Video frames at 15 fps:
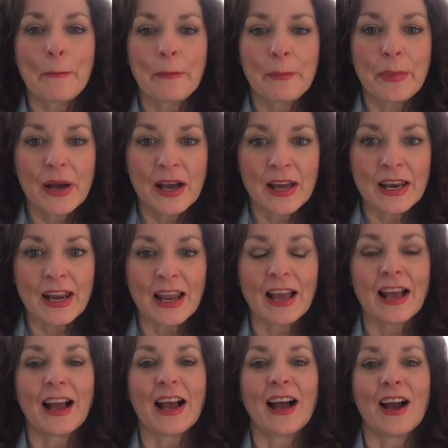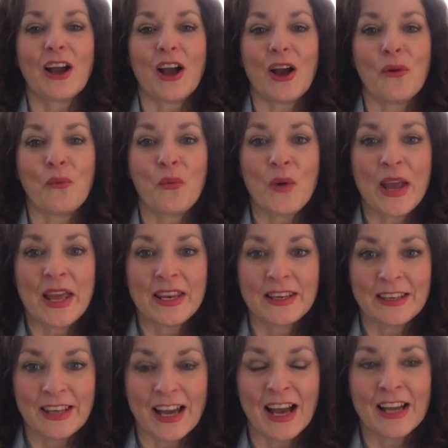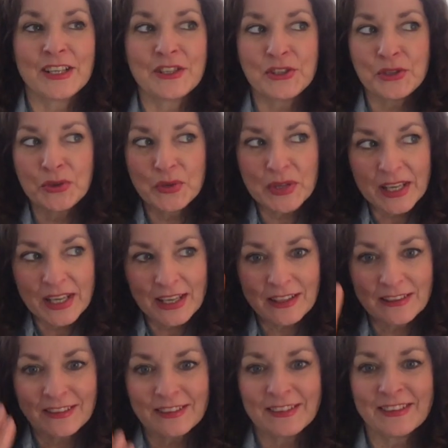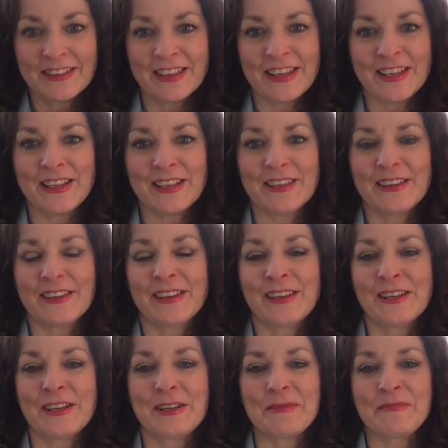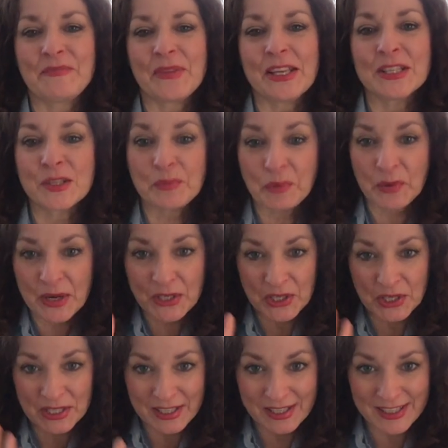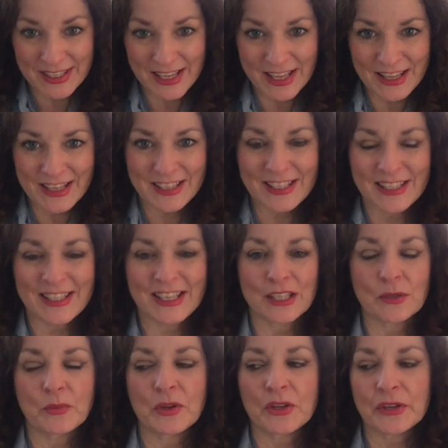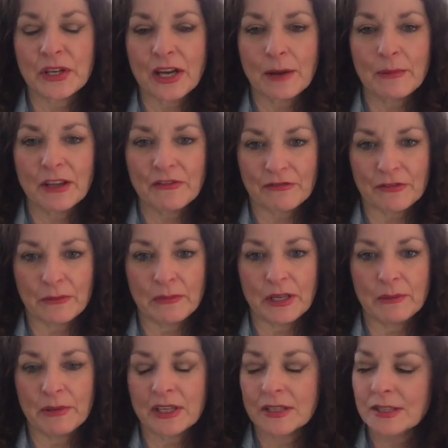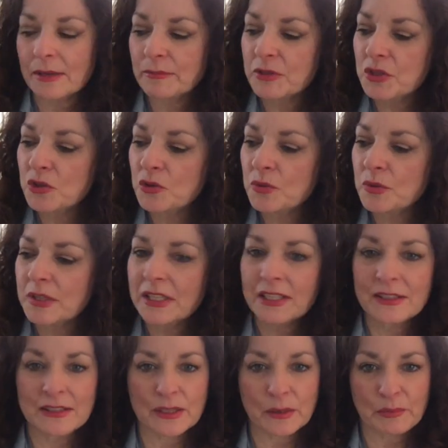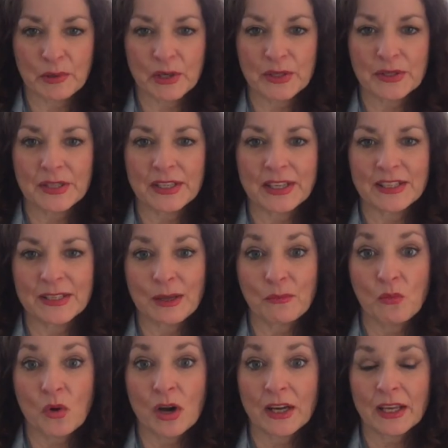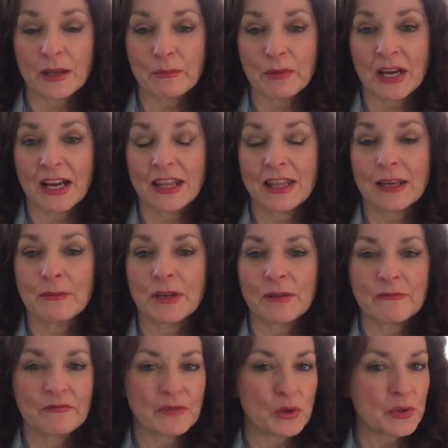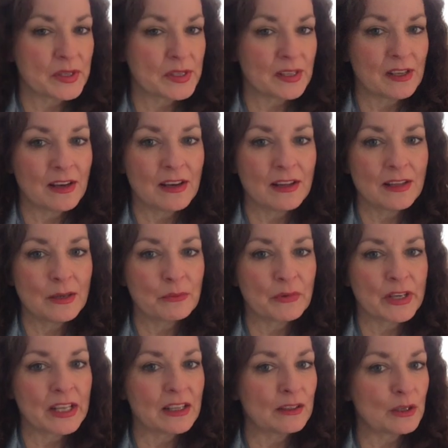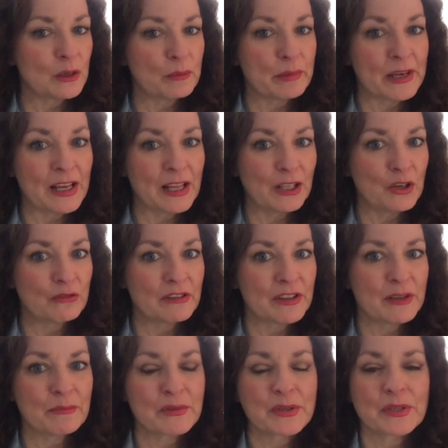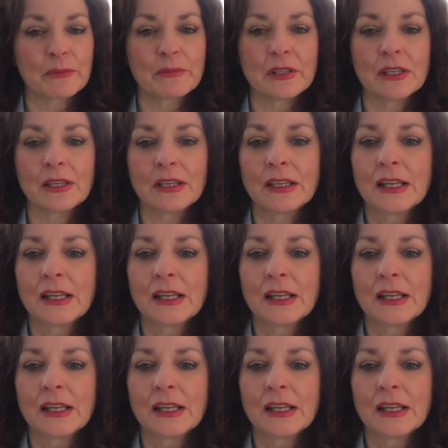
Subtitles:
But when I do get the inspiration to say these things, and when they're coming from me, because I'm tuned in to the person as I'm walking by them and I'm focusing on them, ringing a little bell over them or something,